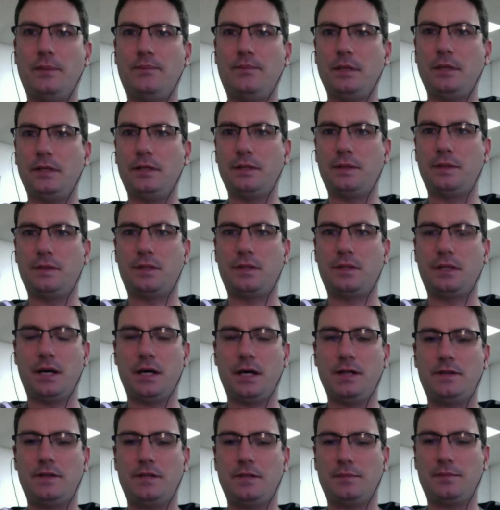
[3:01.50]
this
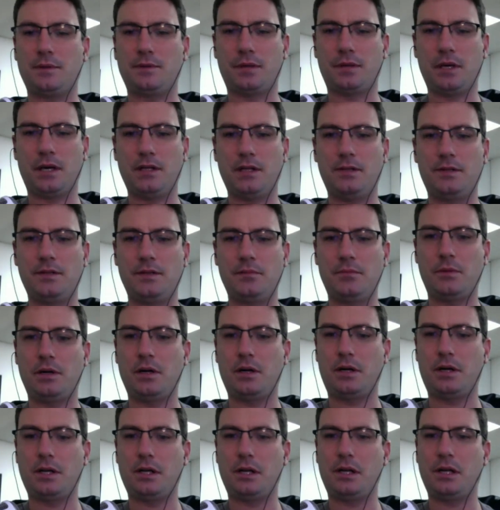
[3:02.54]
concept of content
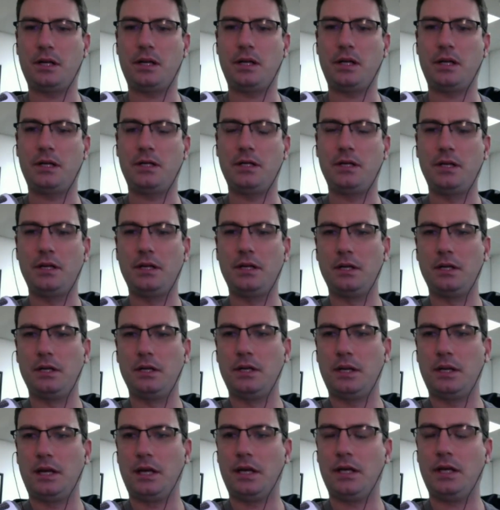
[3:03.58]
marketing
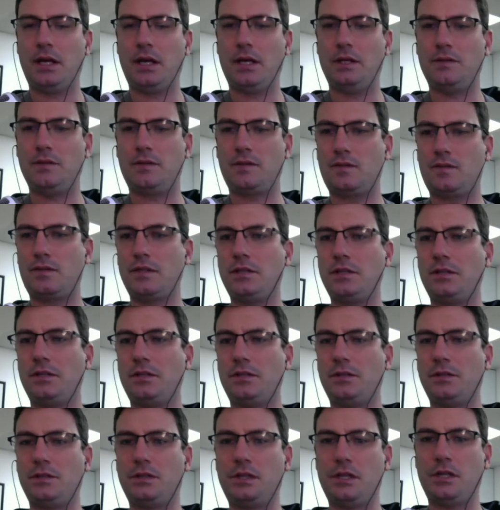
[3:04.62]
and
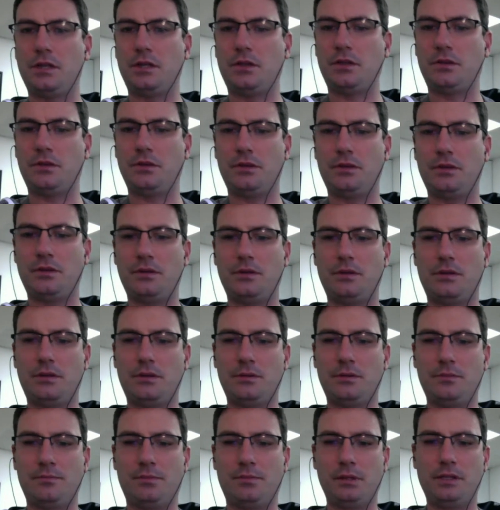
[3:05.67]
still,
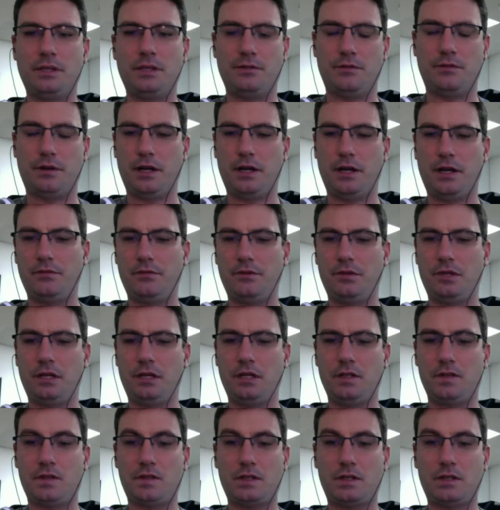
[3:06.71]
believe very heavily in
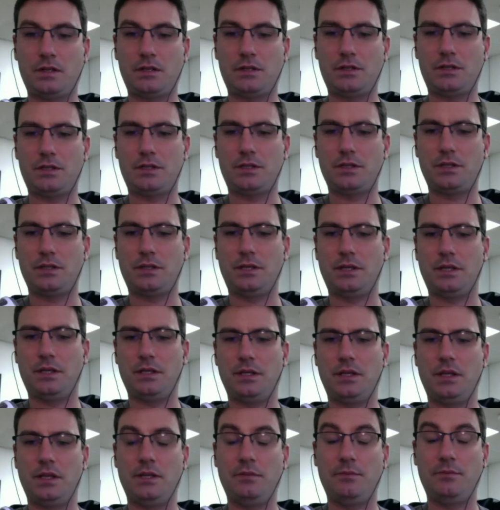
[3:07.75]
search,
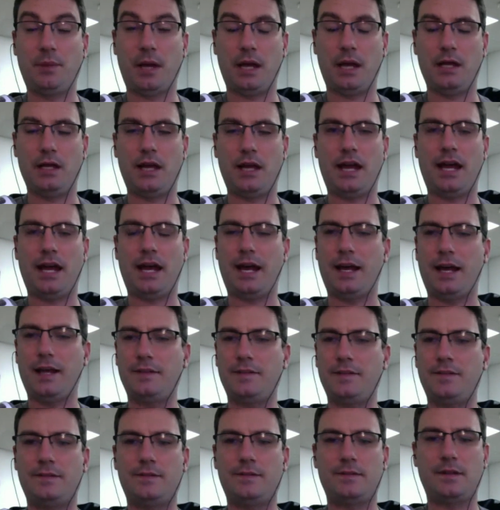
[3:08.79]
in paid
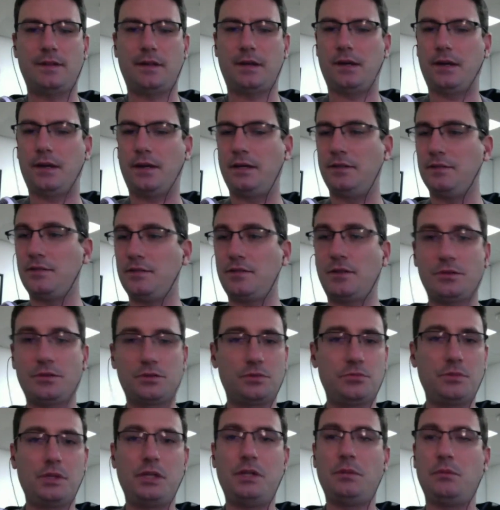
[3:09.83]
ads, in social
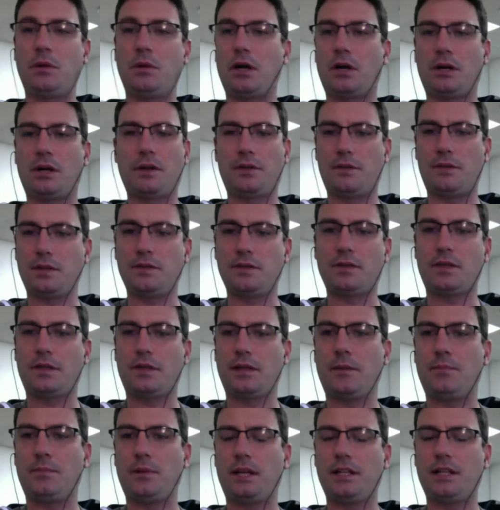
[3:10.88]
media marketing, things like that.
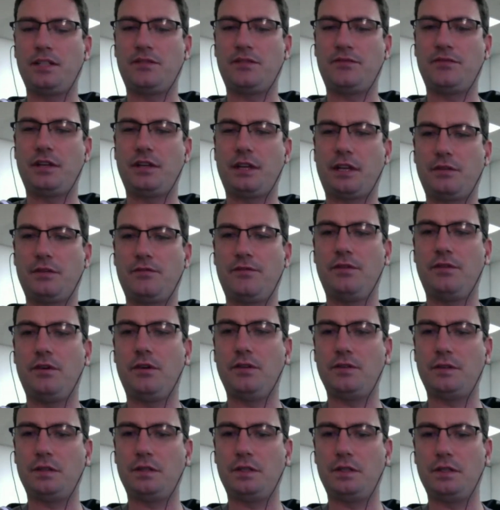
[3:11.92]
But I just feel like it falls
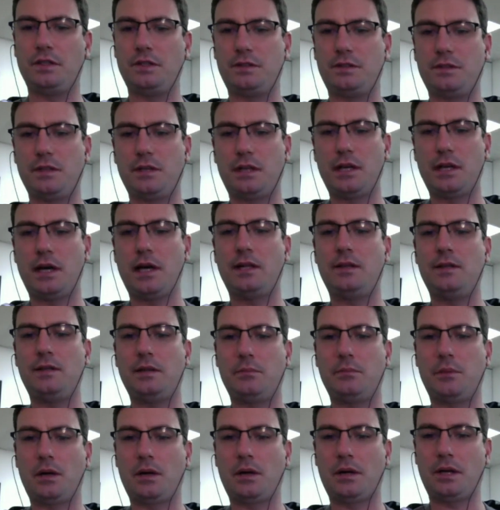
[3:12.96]
under this content
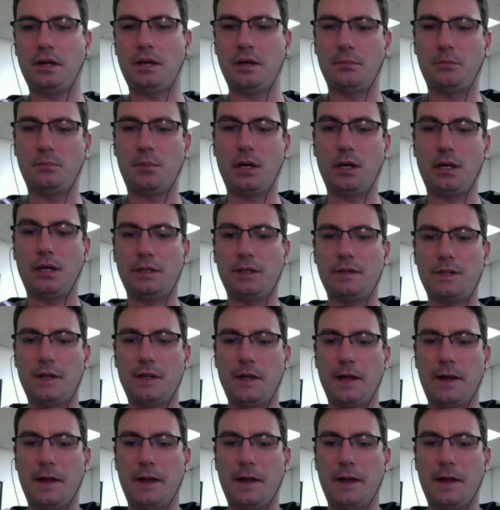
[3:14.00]
marketing umbrella today.